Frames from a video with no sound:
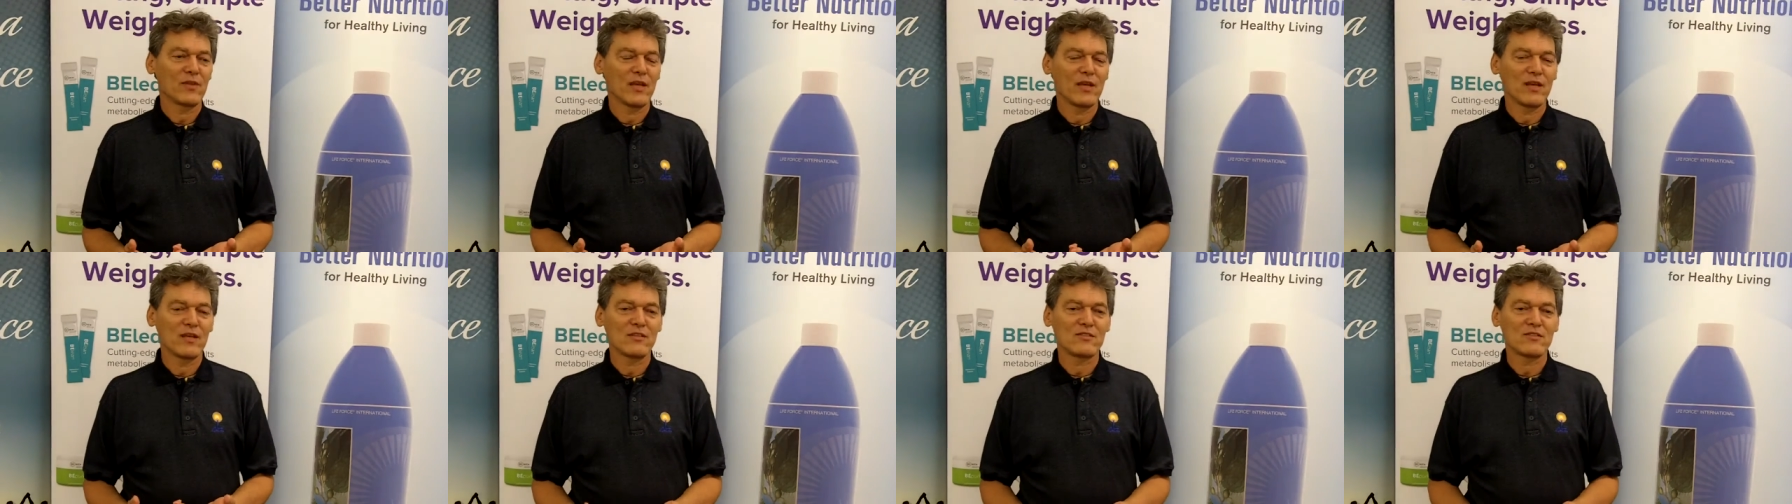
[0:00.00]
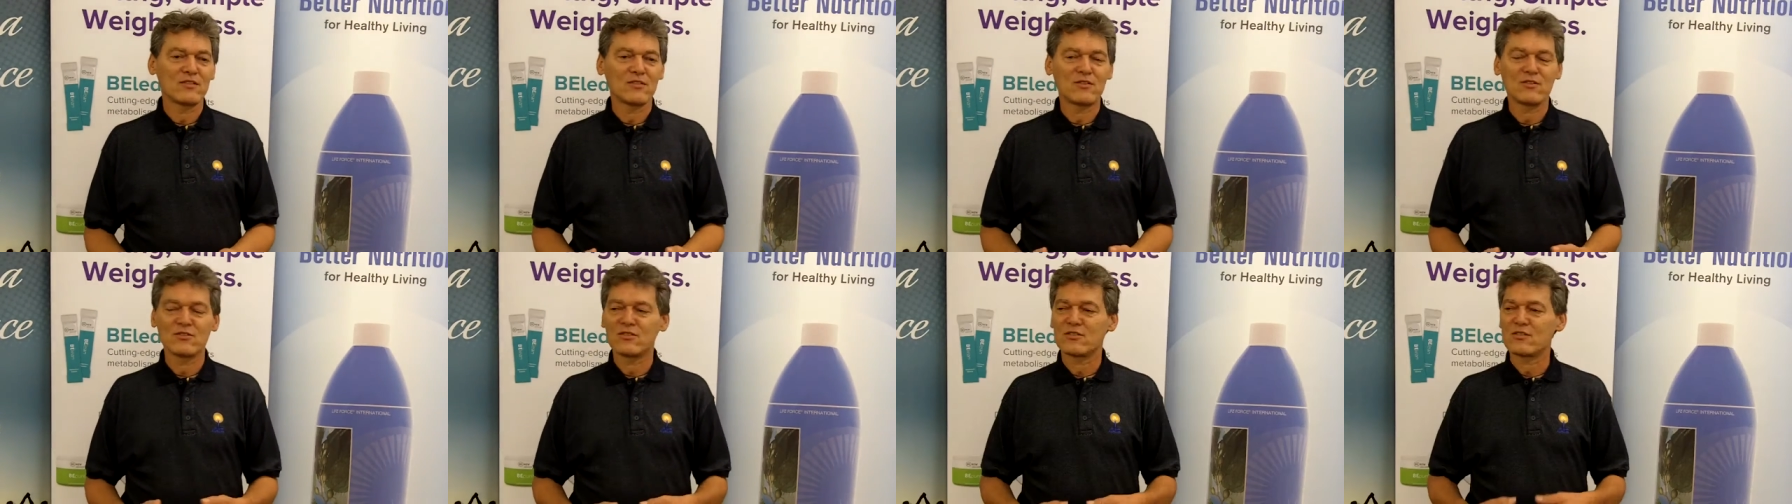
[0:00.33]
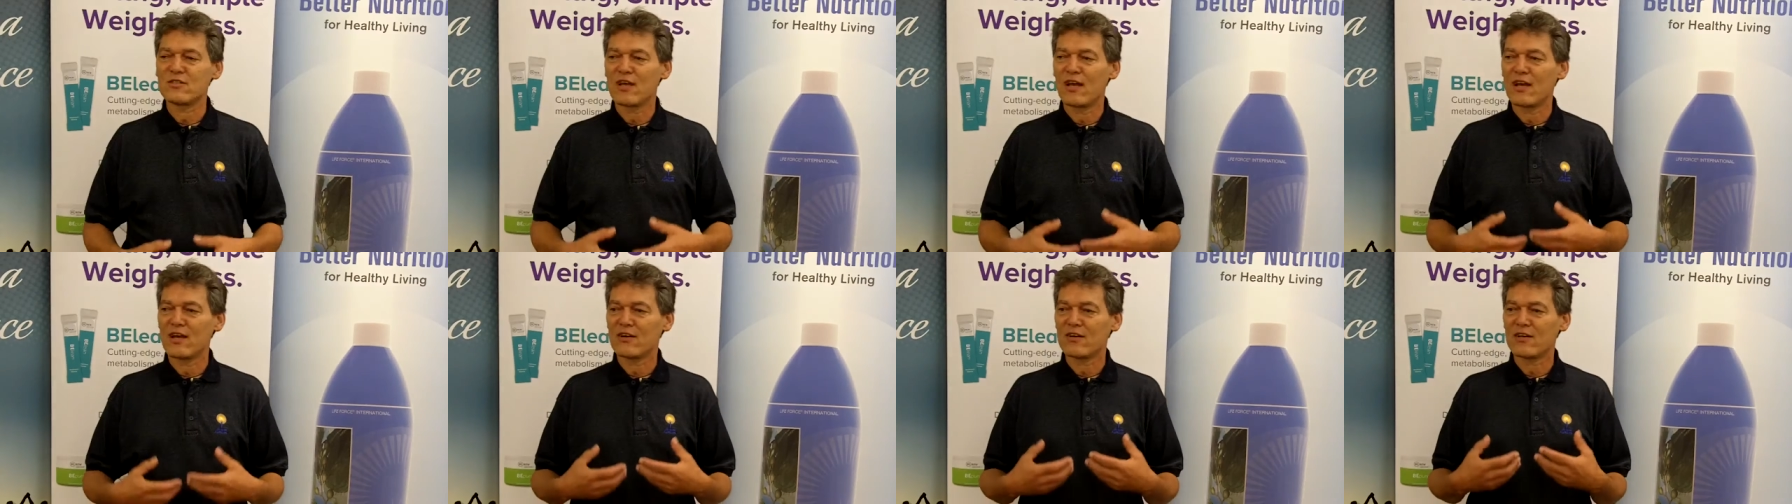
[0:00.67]
is to
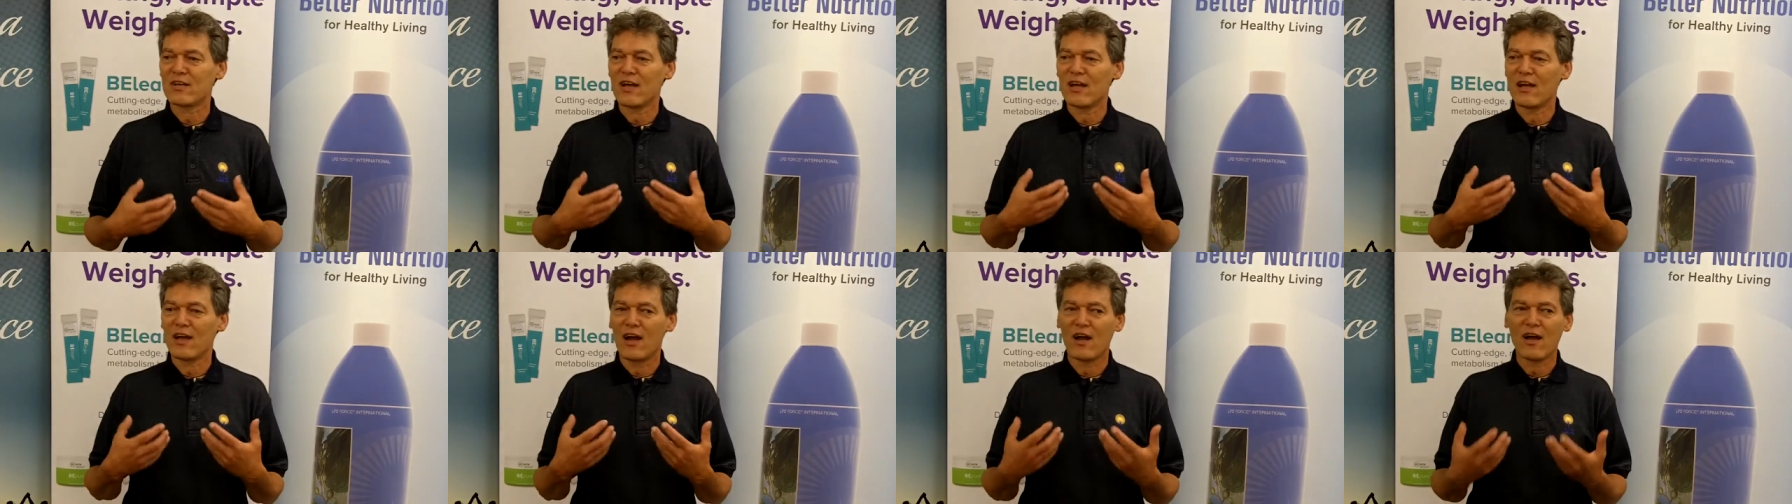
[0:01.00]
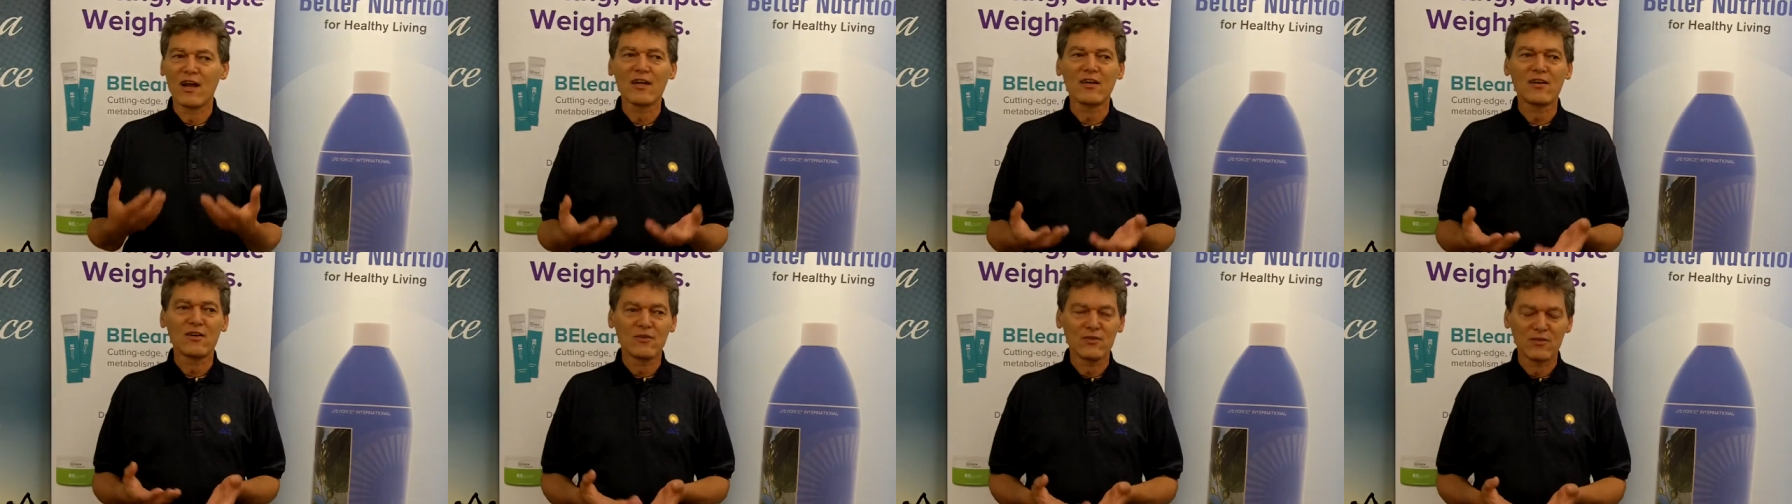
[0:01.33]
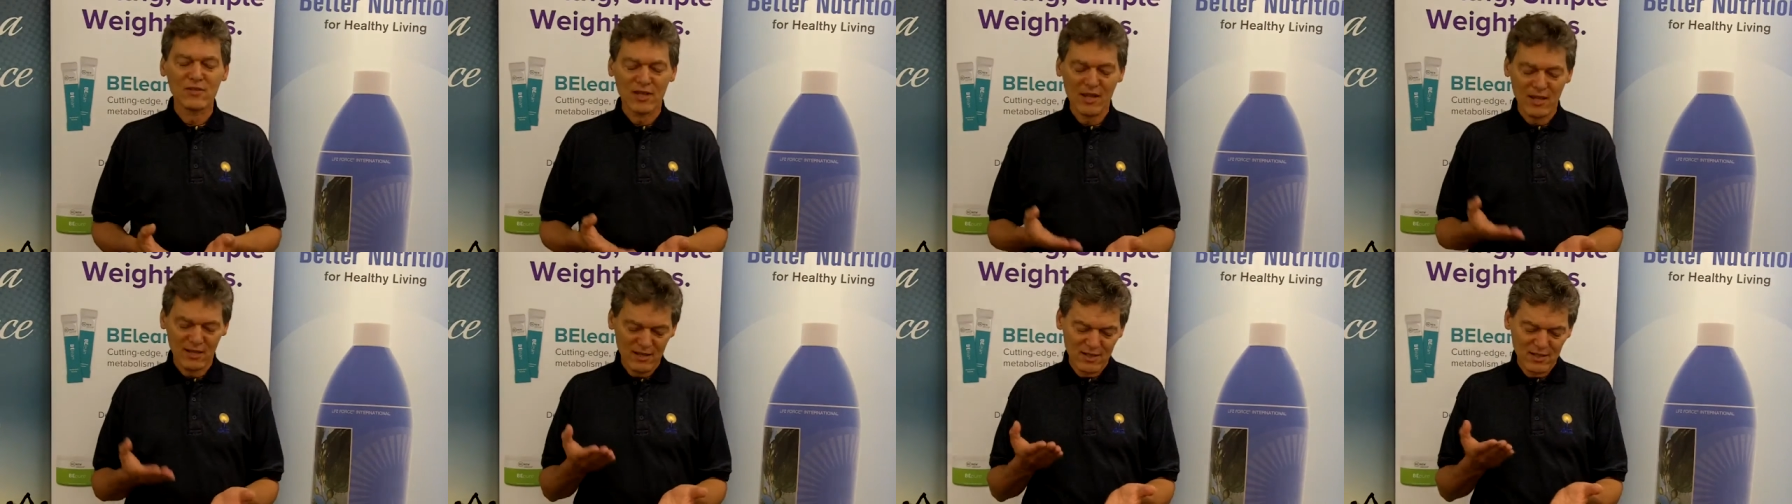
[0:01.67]
say, okay, I
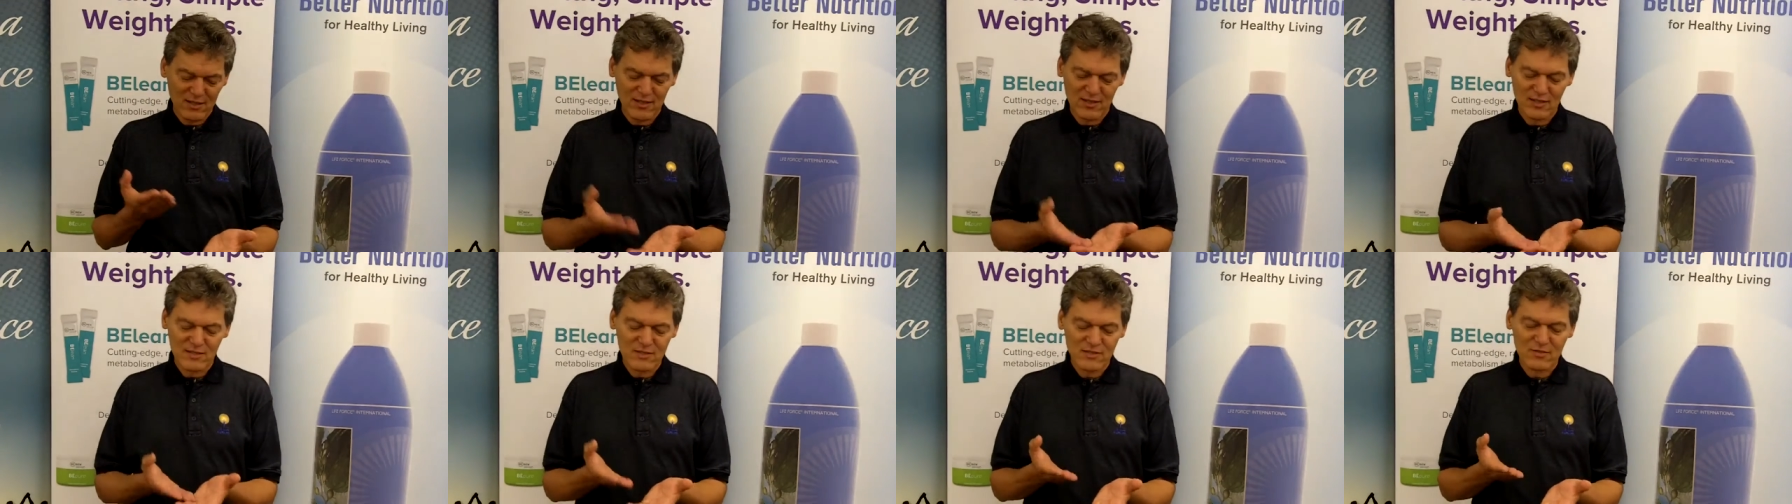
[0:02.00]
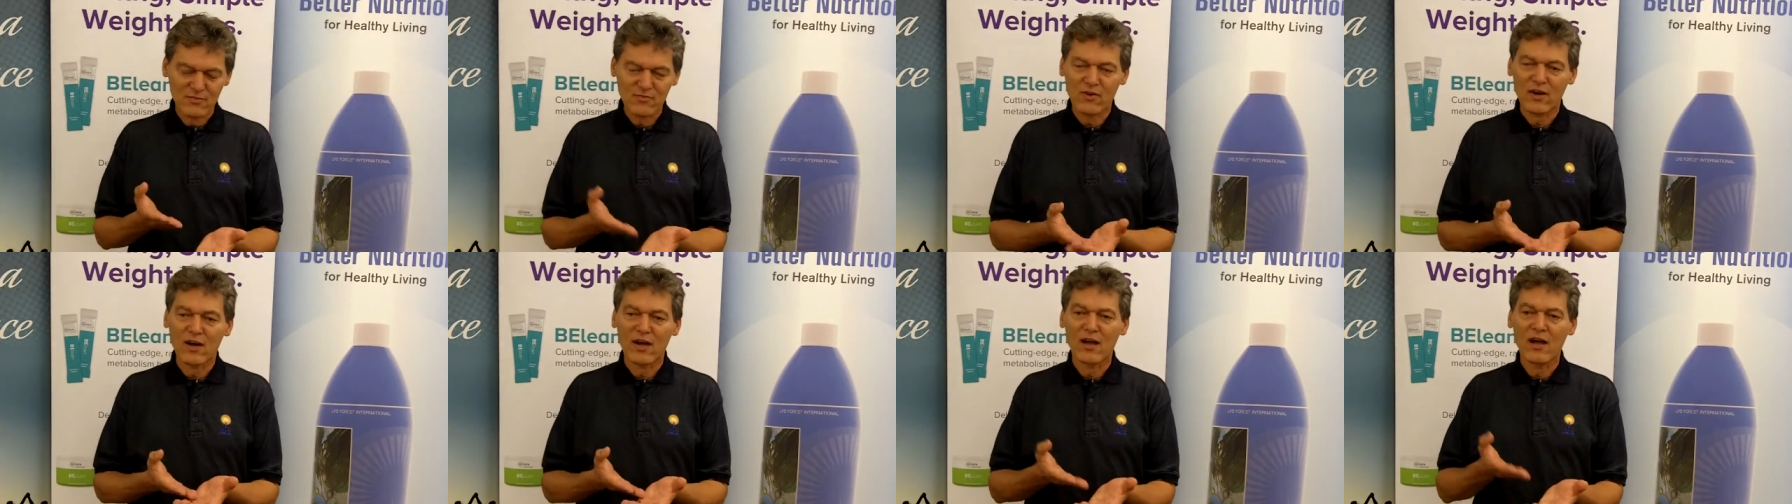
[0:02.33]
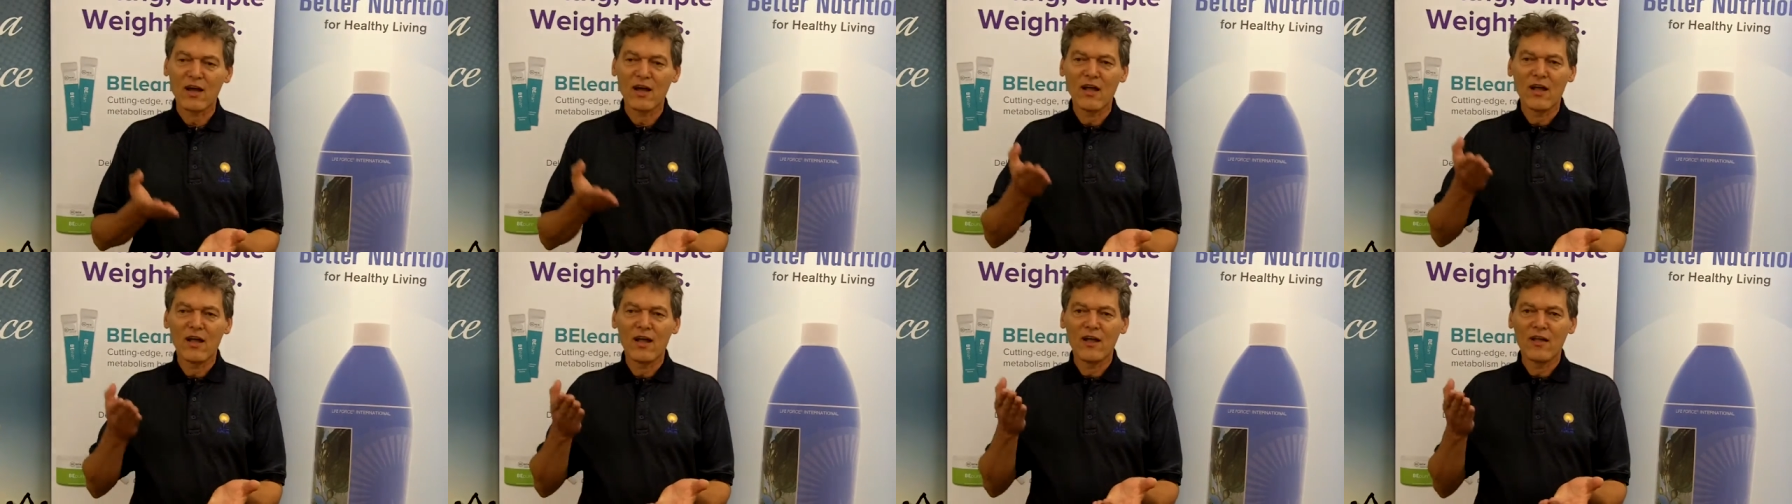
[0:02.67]
could take it this
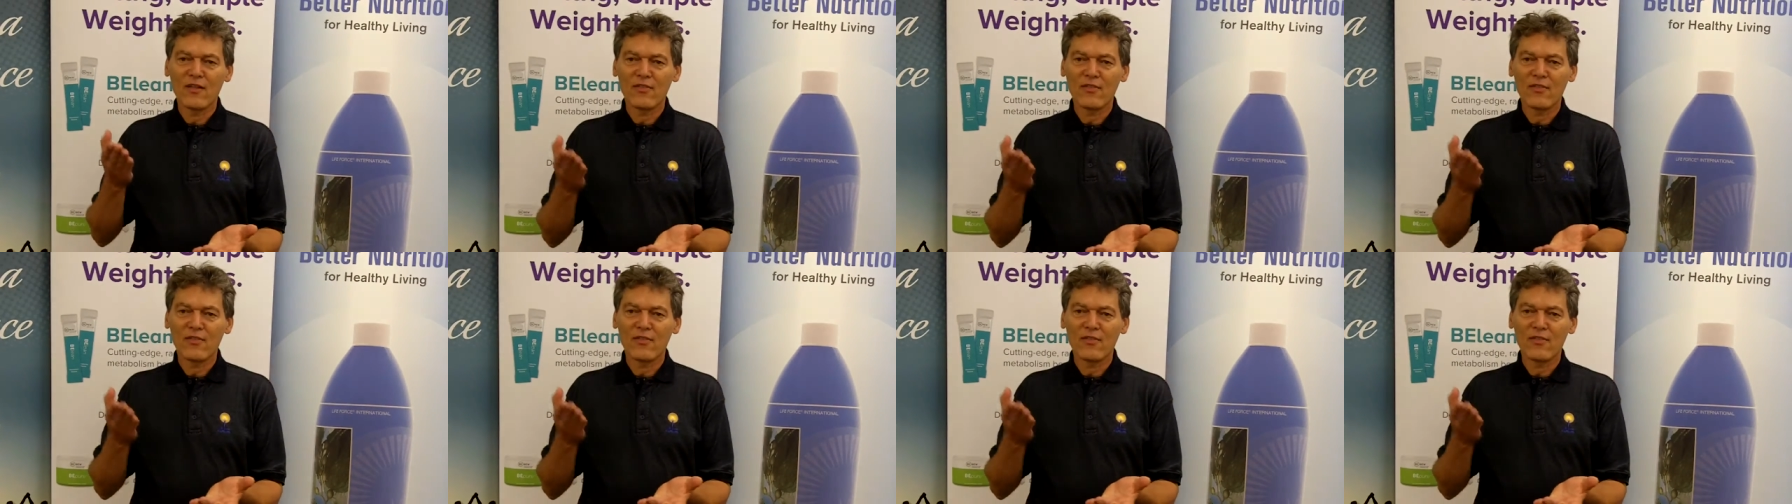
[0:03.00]
far.